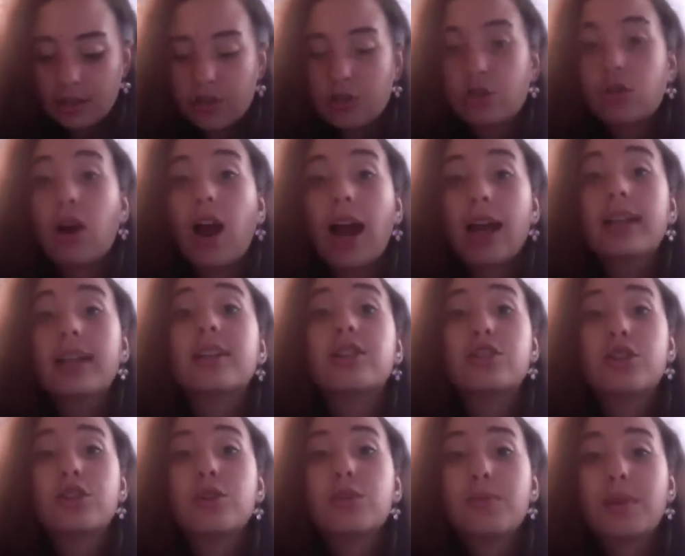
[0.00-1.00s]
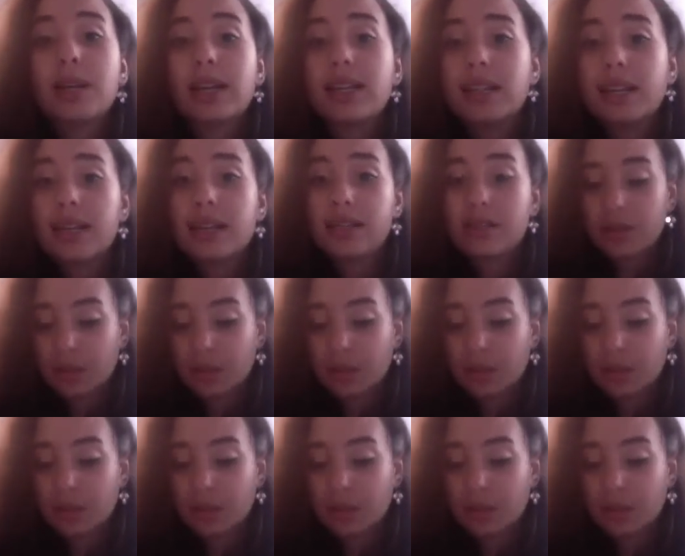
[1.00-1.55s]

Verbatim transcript: try to do many things